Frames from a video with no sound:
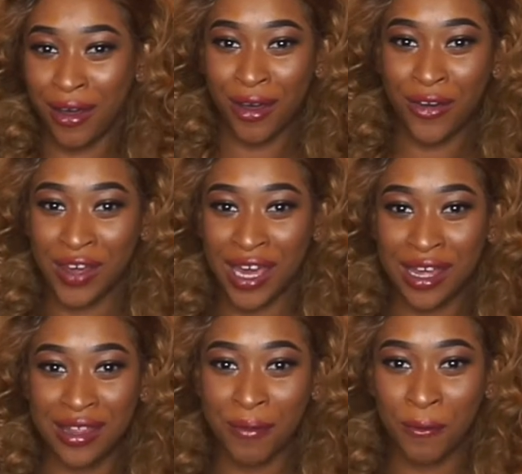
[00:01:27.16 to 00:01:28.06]
over
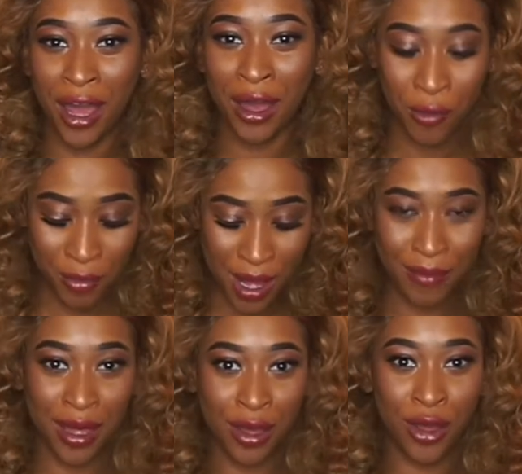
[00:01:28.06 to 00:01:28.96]
here somewhere, or
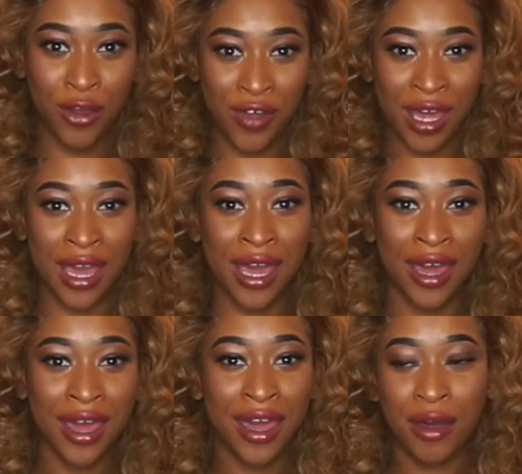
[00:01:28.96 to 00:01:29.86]
maybe over
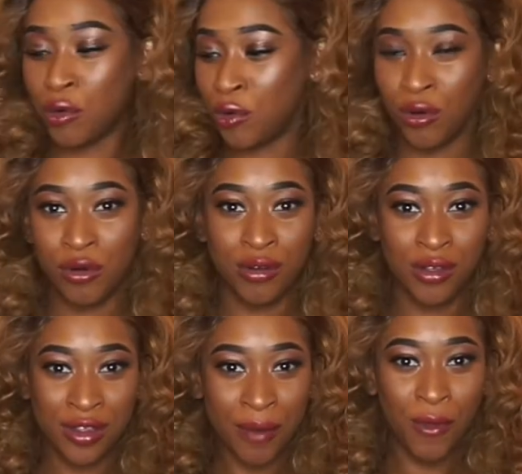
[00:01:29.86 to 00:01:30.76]
here or
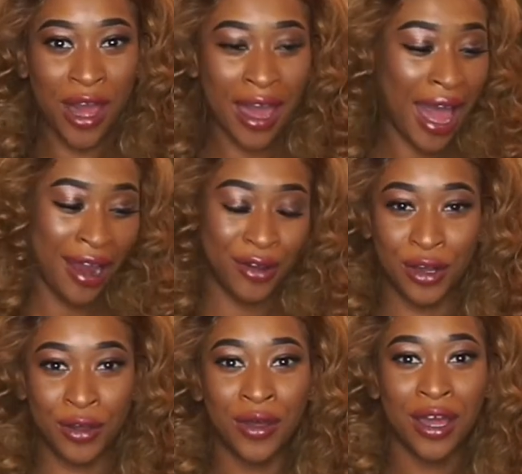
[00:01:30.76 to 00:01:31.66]
somewhere, I don't
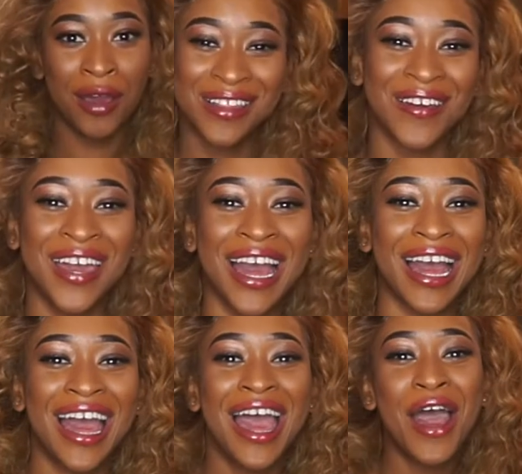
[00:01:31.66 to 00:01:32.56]
know. So
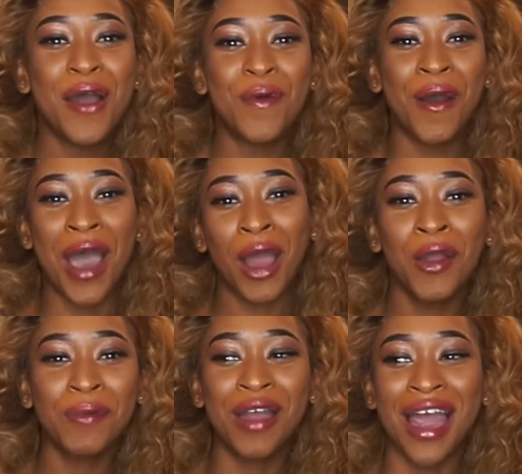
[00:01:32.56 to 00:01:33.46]
yeah, well, I
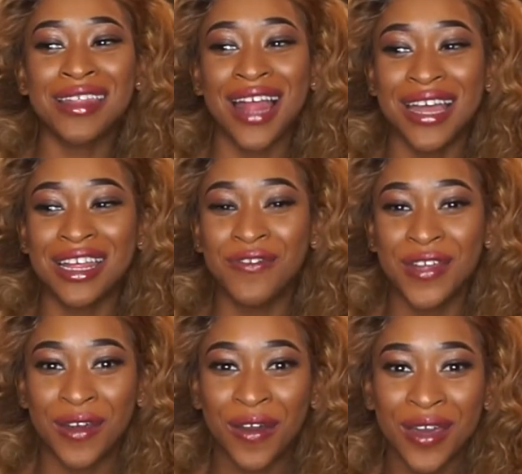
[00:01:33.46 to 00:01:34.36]
hope you guys like this
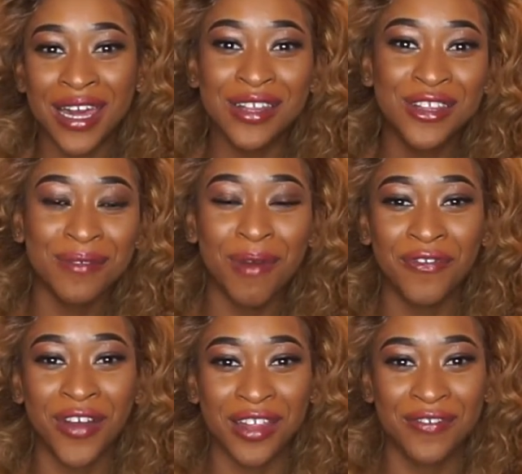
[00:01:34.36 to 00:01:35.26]
video. It is just
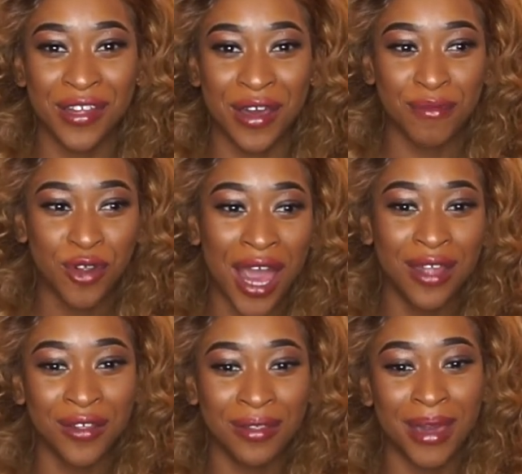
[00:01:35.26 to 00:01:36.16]
my first video. I'm trying
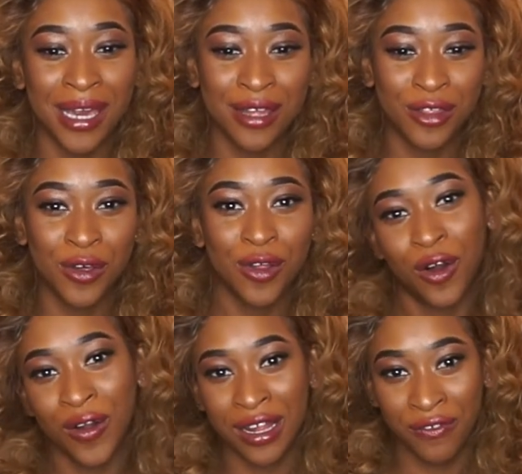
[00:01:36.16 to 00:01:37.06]
not to make it too
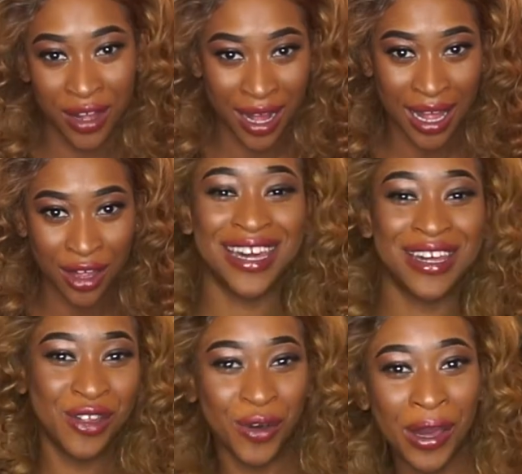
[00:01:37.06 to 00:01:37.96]
long or anything like that.
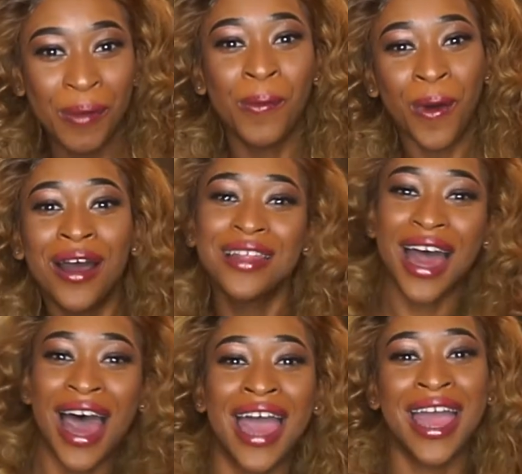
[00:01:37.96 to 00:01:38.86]
Enjoy what
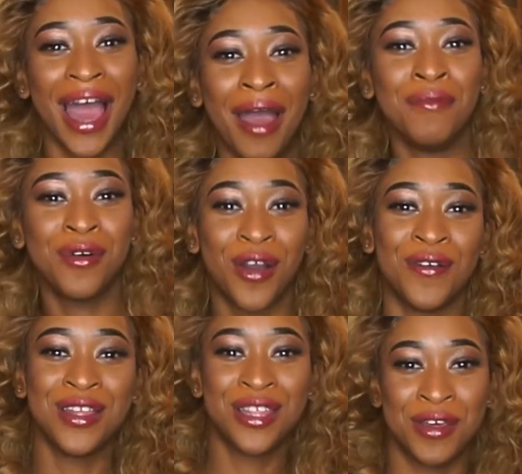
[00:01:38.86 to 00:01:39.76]
I am
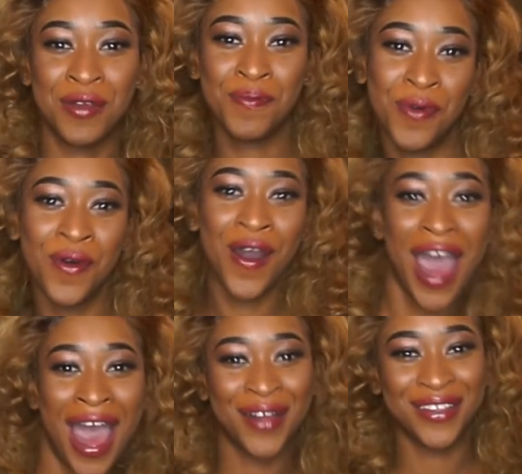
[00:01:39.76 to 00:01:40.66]
going to put
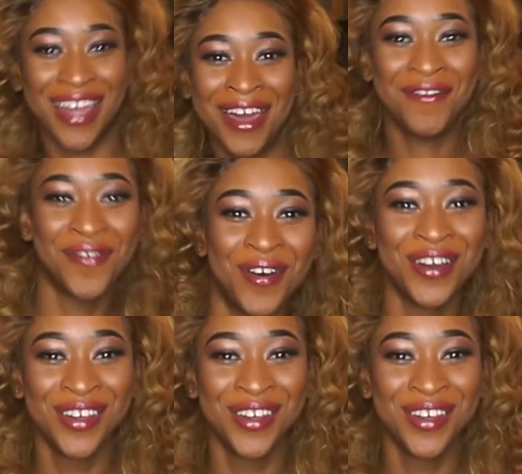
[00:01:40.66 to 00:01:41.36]
out there for